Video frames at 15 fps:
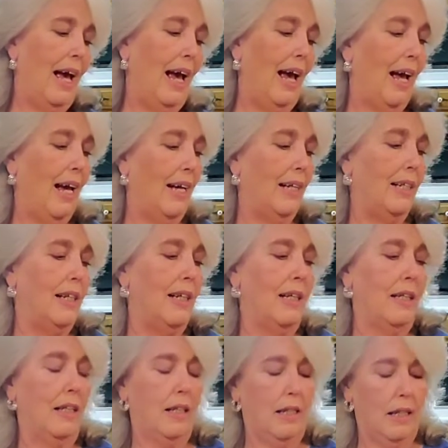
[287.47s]
and
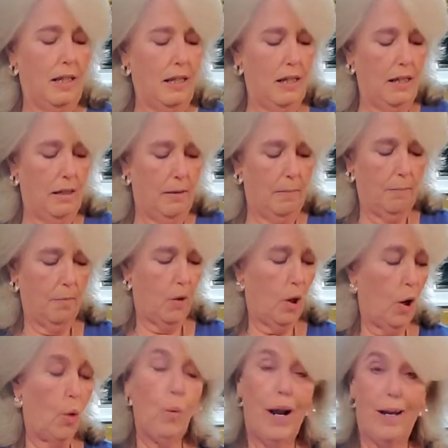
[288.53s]

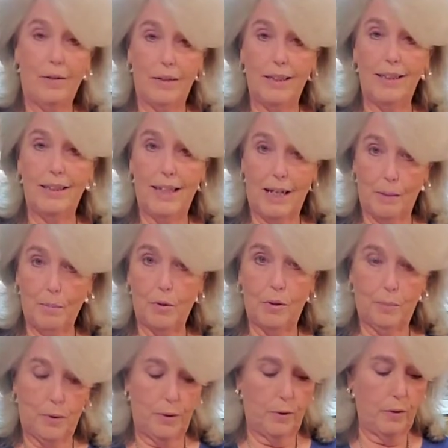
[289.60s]
a rounded
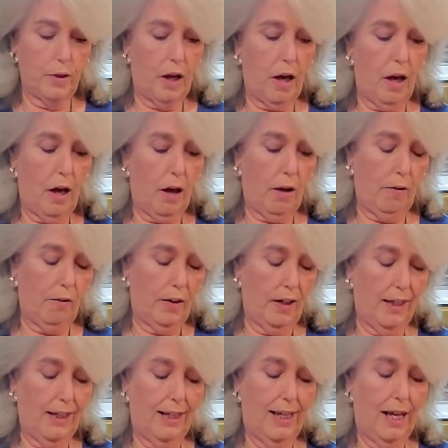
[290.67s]
tablespoon of
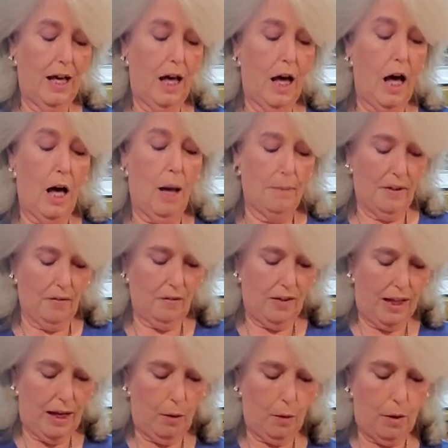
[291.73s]
almond
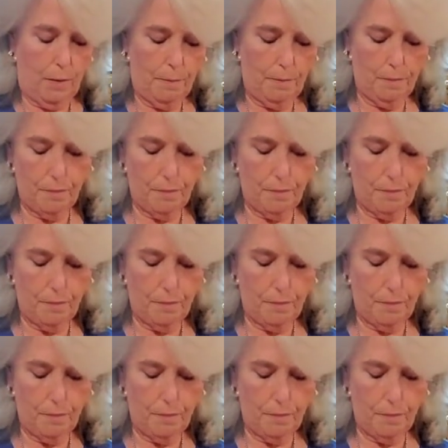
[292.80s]
flour.